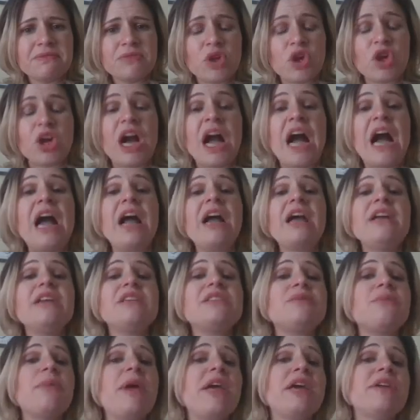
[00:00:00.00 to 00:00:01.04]
Her
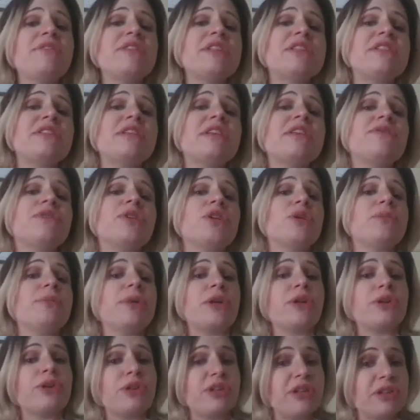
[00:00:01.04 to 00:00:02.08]
eyes may have deceived her,
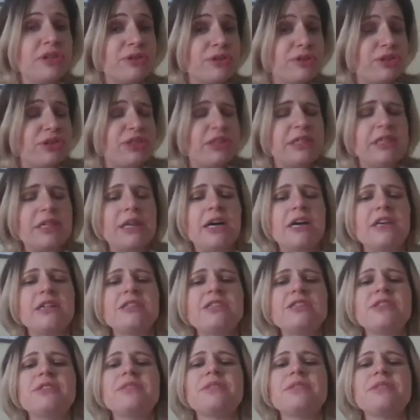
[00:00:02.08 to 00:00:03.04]
but her ears did not.